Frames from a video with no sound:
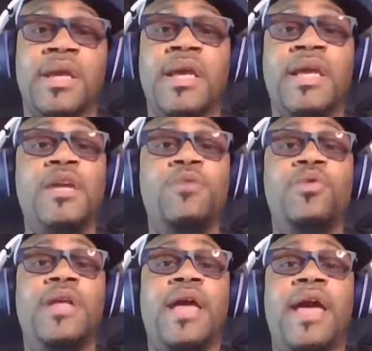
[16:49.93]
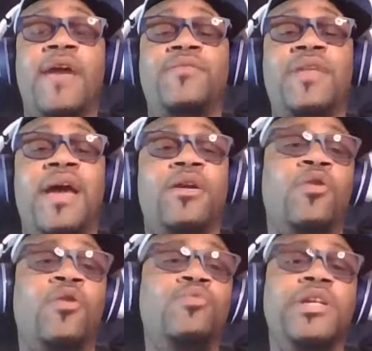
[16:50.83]
He would have not
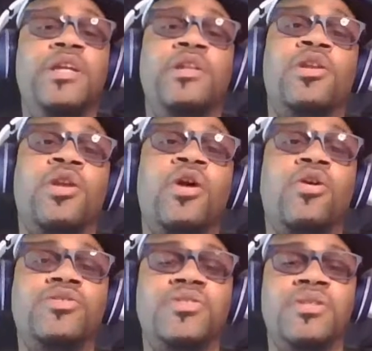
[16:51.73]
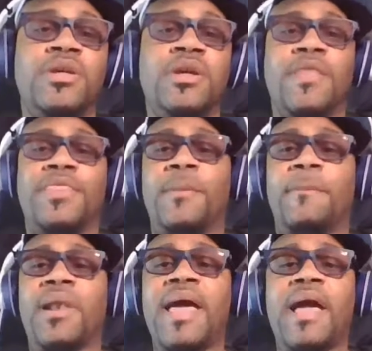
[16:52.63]
only lost the
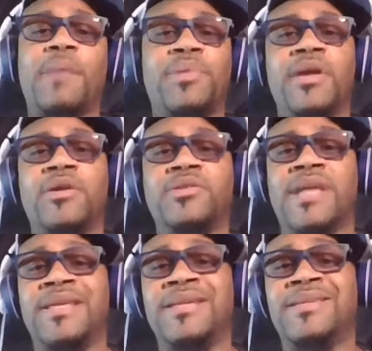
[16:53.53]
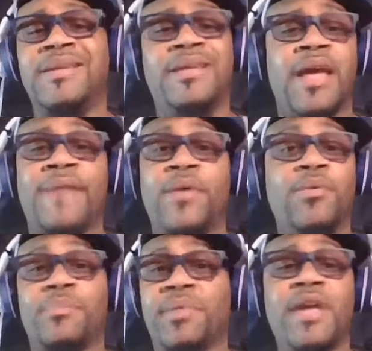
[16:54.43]
black players that he did have, they
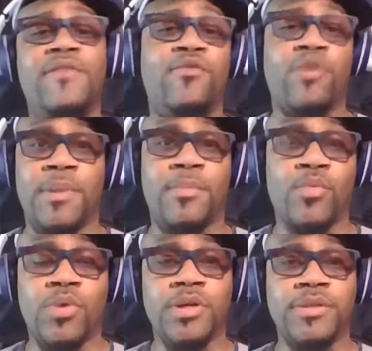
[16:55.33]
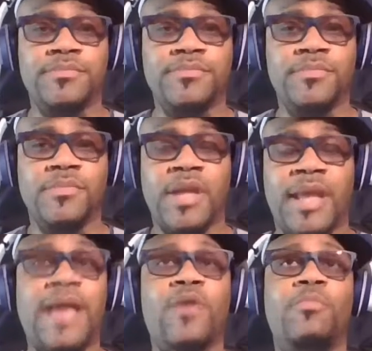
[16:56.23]
wouldn't have played for him, number one.
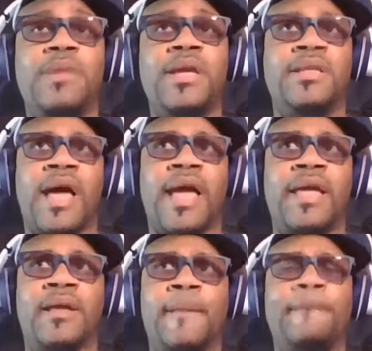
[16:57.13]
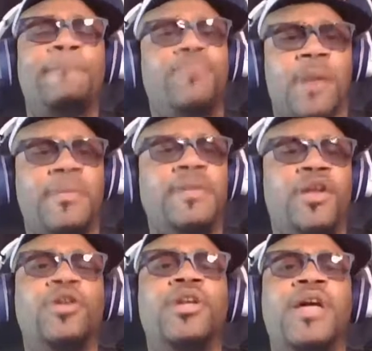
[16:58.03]
And I don't mean
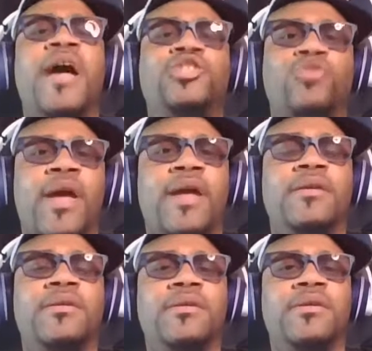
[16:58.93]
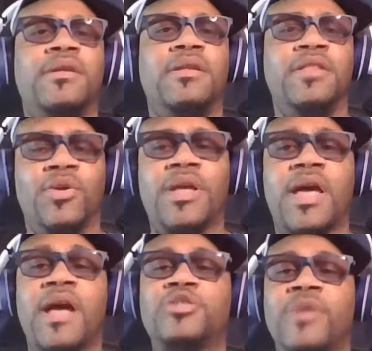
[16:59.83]
they're under contract. They're under
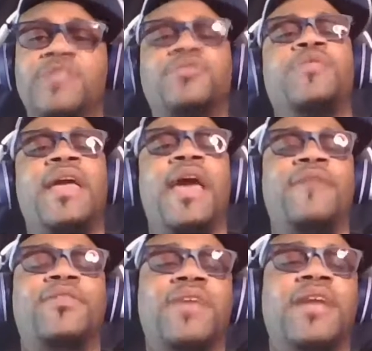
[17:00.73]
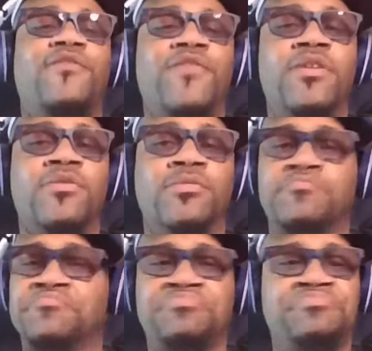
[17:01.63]
contract, so they have to take the field.
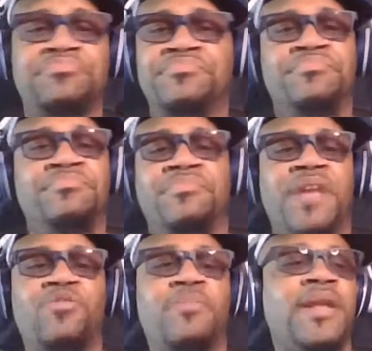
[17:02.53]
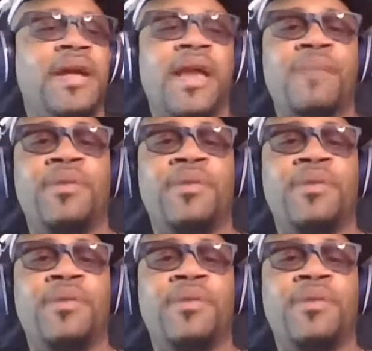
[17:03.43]
That don't mean I got to